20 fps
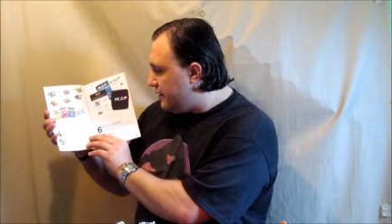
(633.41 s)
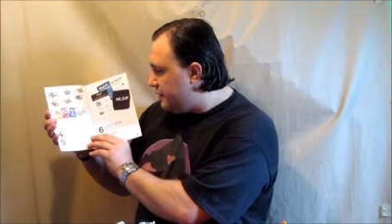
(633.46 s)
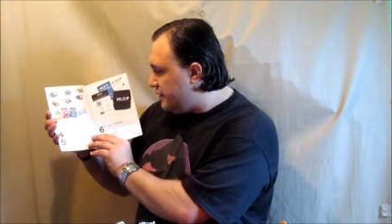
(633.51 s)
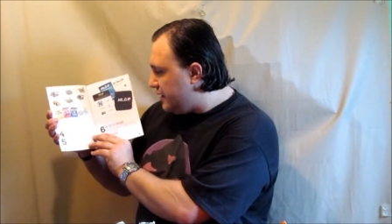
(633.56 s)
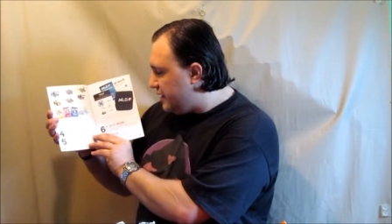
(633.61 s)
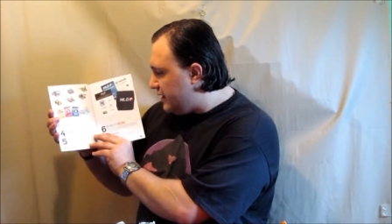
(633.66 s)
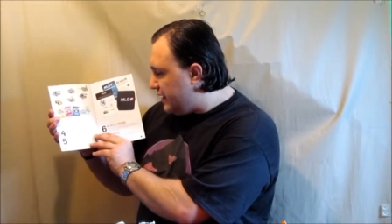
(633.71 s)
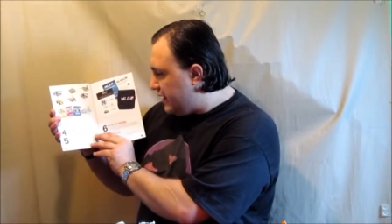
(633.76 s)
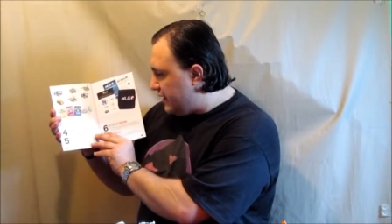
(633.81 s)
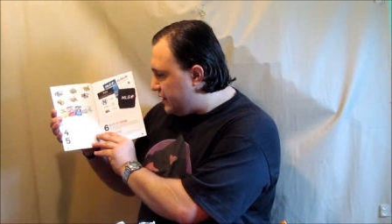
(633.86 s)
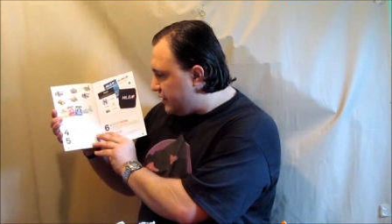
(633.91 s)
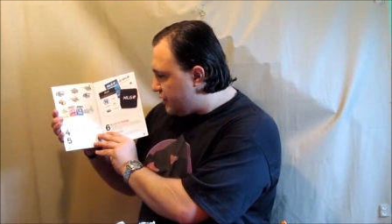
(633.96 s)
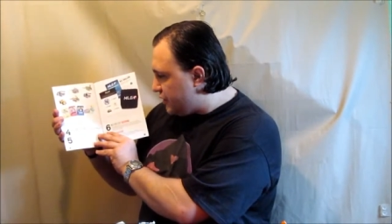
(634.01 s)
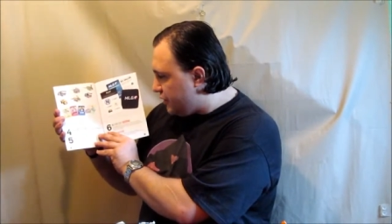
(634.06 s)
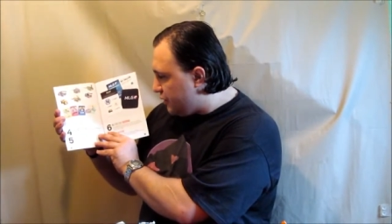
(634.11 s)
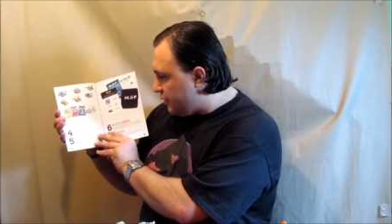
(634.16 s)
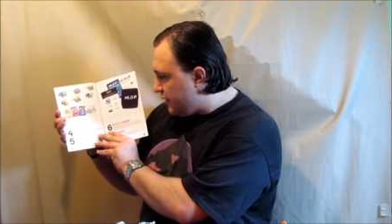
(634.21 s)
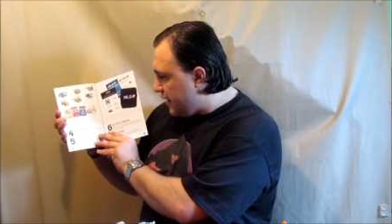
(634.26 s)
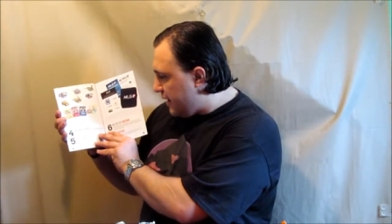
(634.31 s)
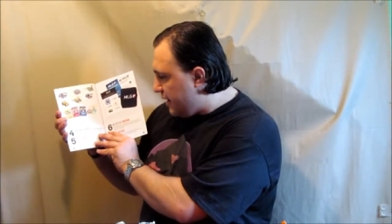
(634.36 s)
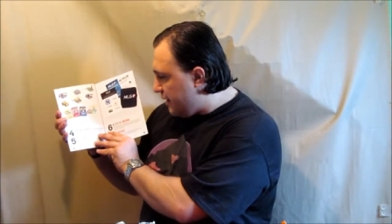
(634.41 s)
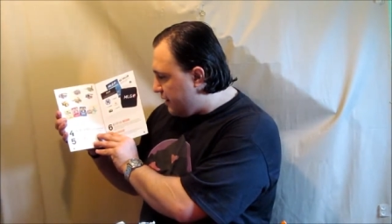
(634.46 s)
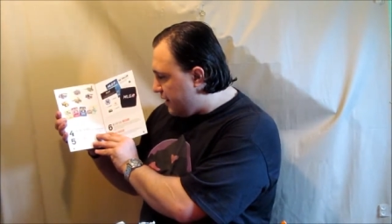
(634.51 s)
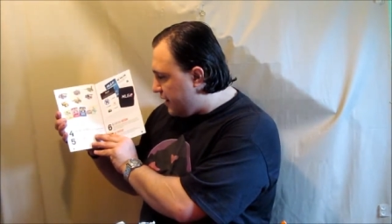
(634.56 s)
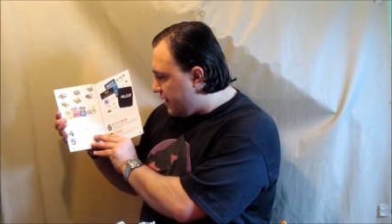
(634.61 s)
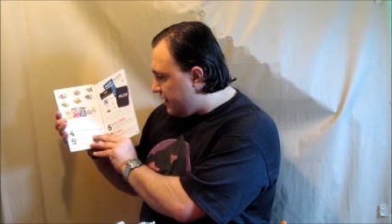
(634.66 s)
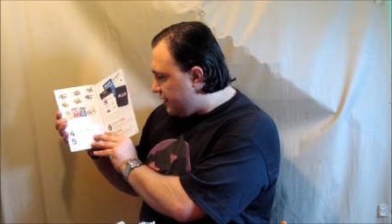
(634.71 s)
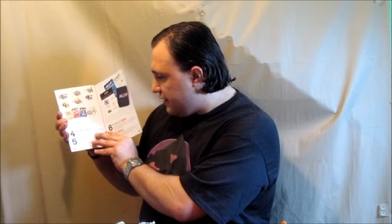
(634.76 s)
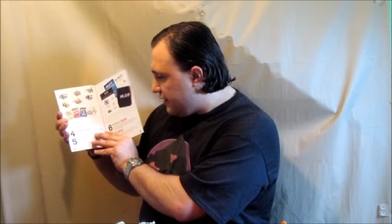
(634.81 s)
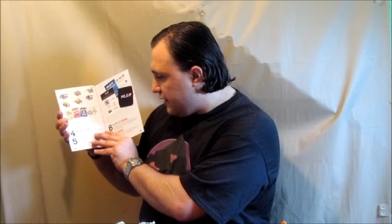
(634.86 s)
Didn't need to show that. I
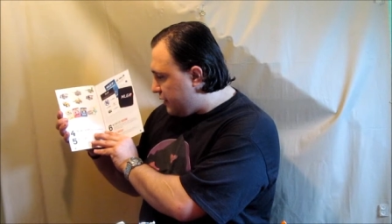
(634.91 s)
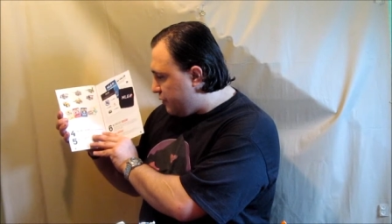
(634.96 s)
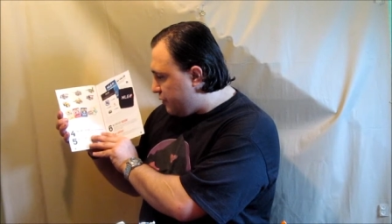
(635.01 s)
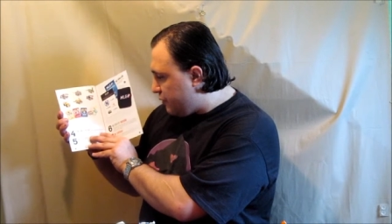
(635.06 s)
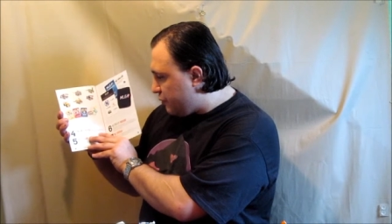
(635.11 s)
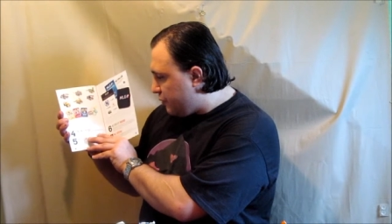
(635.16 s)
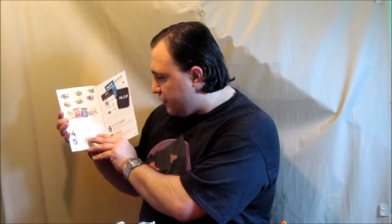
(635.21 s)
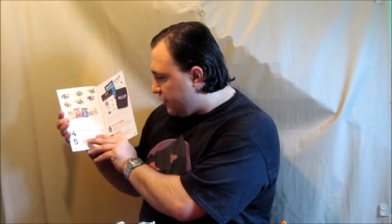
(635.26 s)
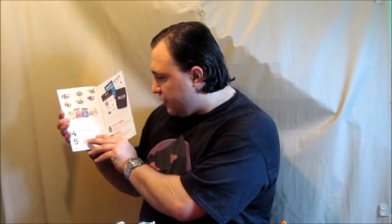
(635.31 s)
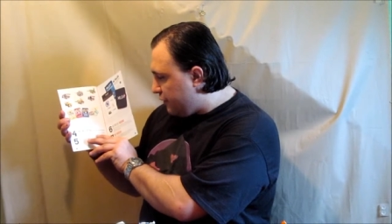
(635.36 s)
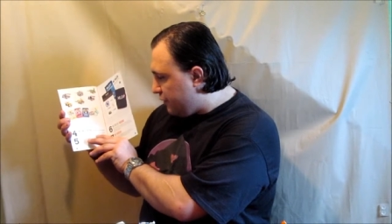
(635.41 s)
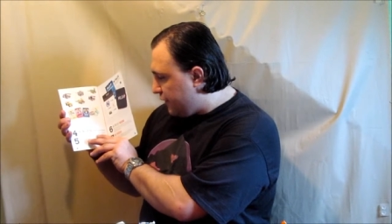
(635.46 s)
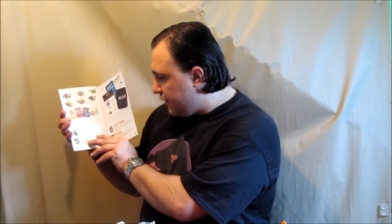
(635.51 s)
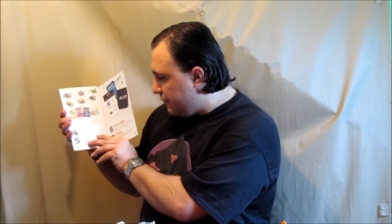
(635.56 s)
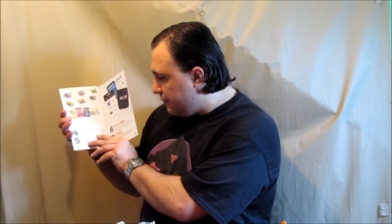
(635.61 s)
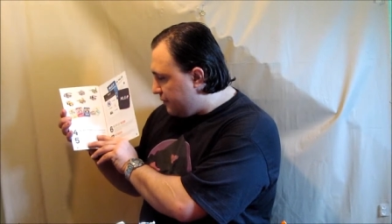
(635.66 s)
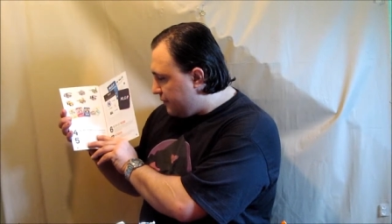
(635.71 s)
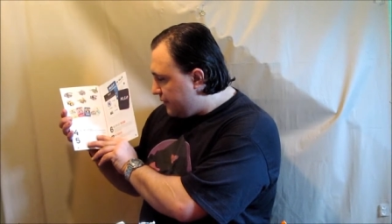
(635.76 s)
didn't think it was part of it.